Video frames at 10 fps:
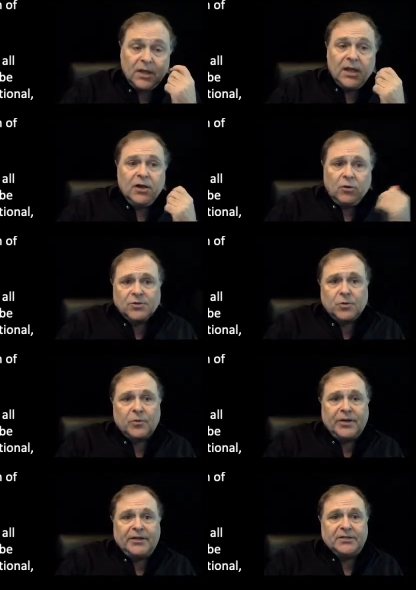Of course, what
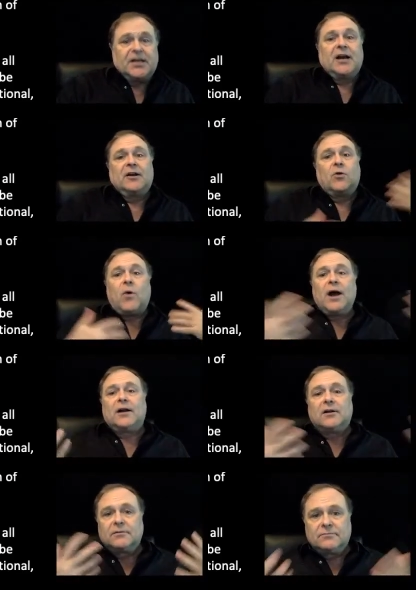we desire to
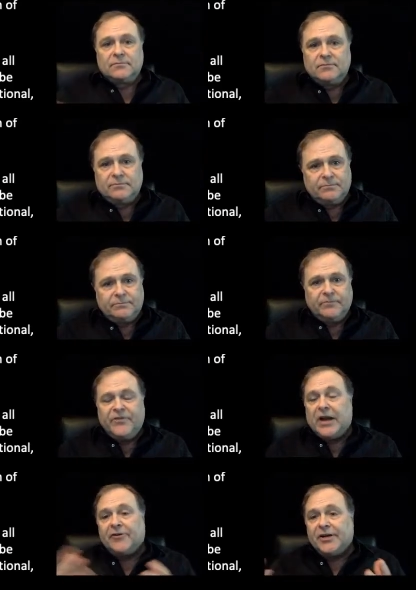acquire
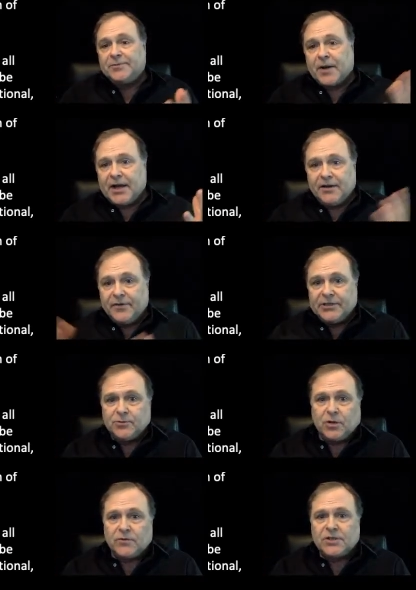varies by
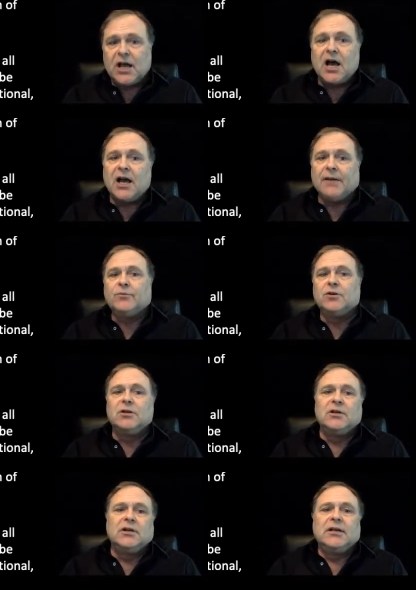individual over time. We're
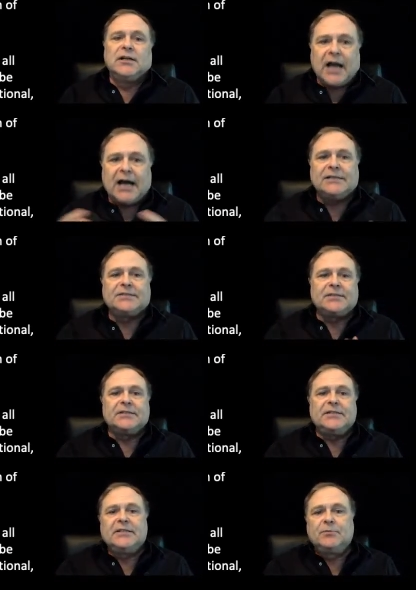
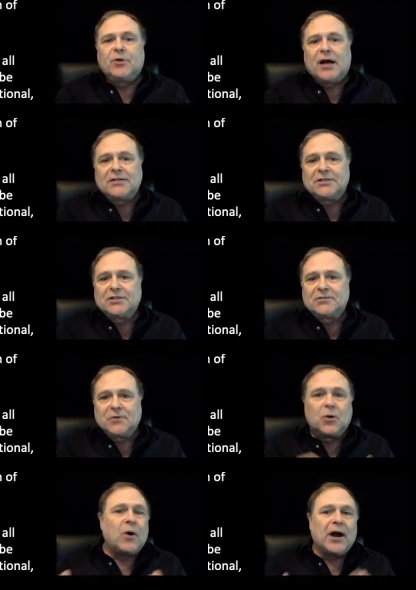constantly in the process of
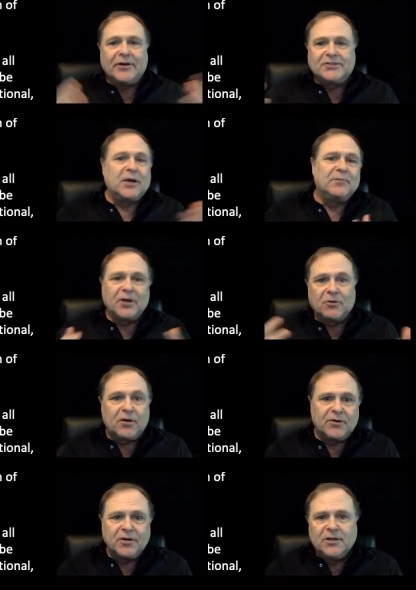acquiring something or
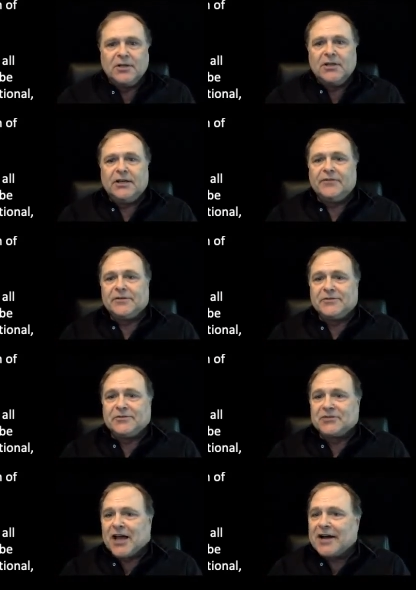other, even if it's
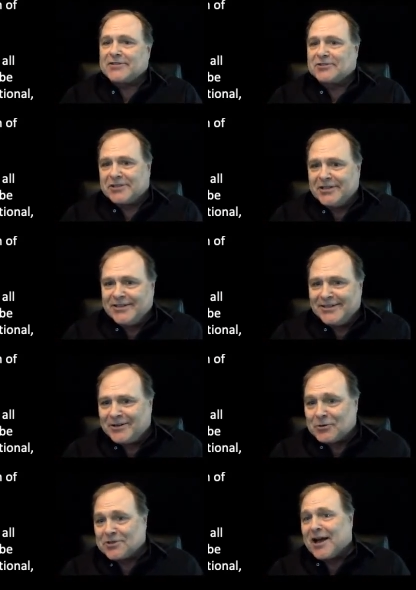just oxygen
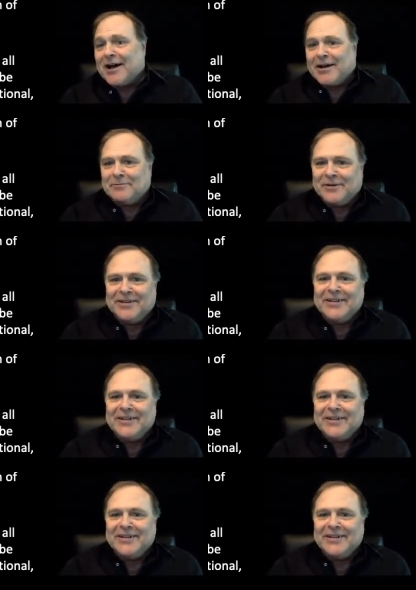or time.